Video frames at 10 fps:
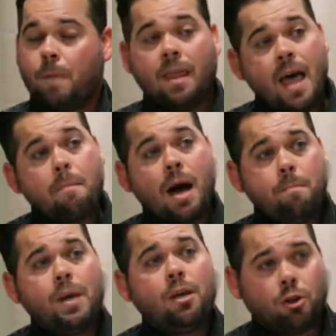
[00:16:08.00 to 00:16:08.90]
And that
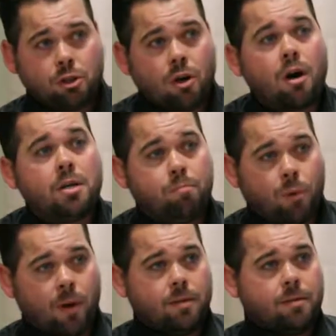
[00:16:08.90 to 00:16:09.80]
might be your starting
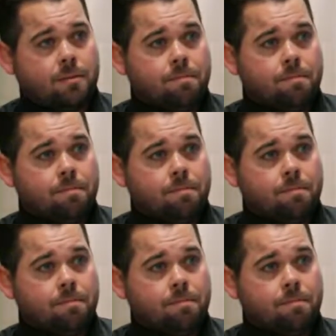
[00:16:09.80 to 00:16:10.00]
point.